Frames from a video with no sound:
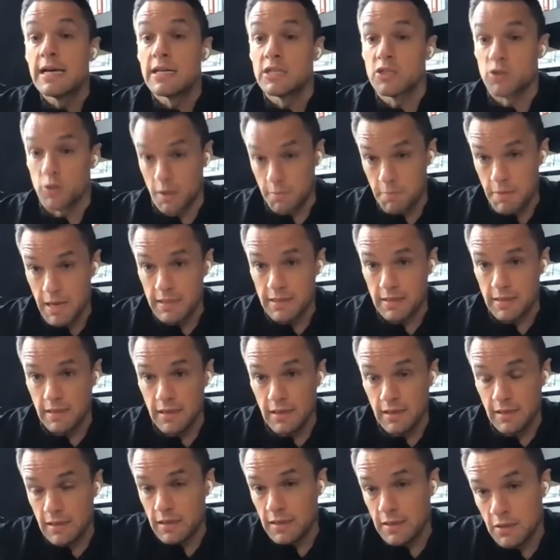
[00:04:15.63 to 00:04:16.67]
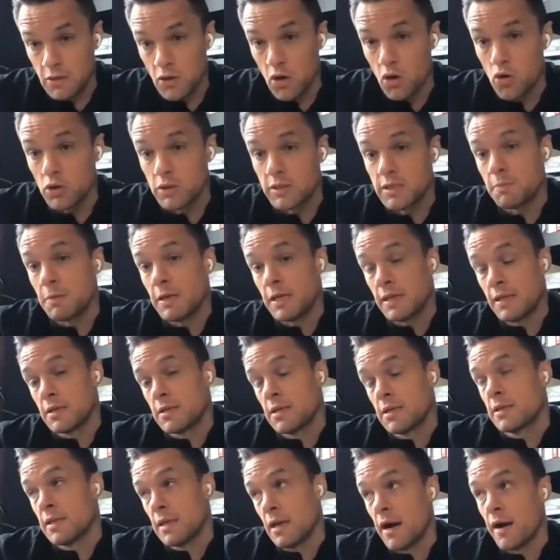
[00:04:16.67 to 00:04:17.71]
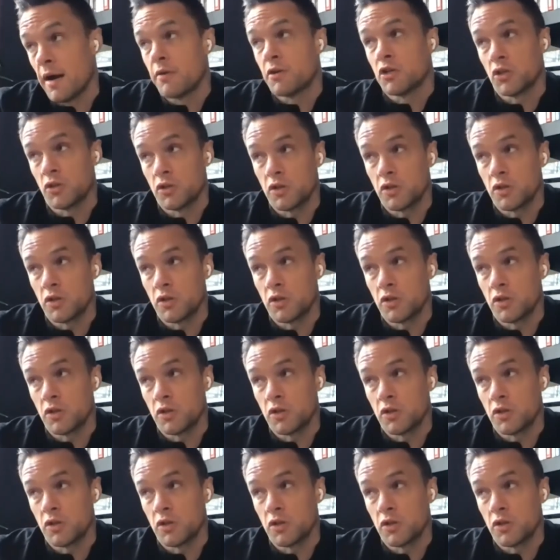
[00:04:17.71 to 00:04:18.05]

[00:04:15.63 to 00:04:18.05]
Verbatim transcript: So I made the goal to be the, the Irish